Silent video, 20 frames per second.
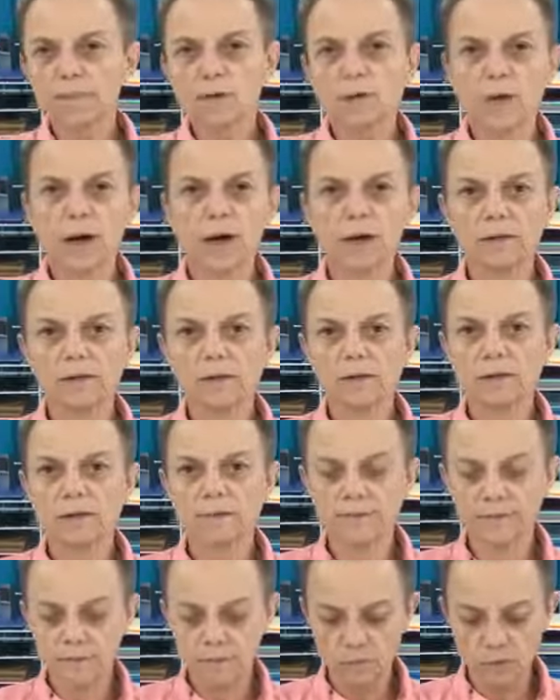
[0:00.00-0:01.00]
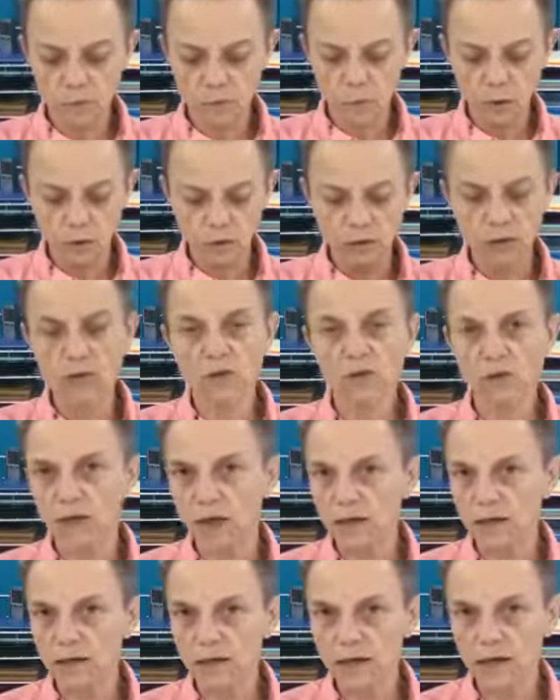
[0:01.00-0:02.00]
around what looked
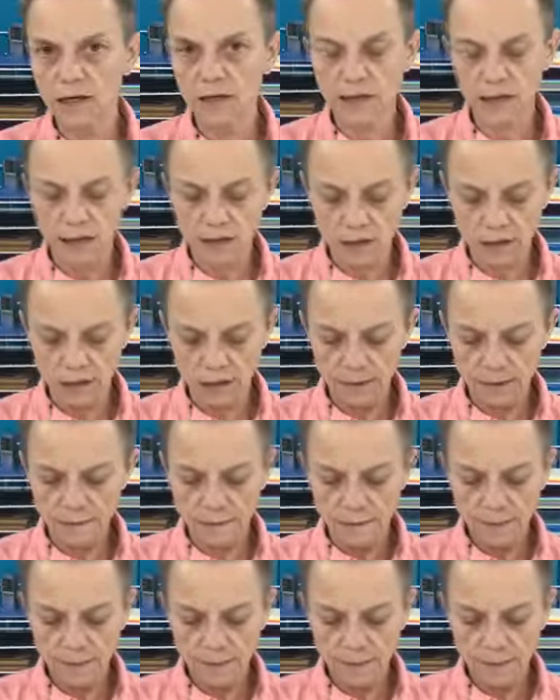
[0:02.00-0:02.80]
like a cut area,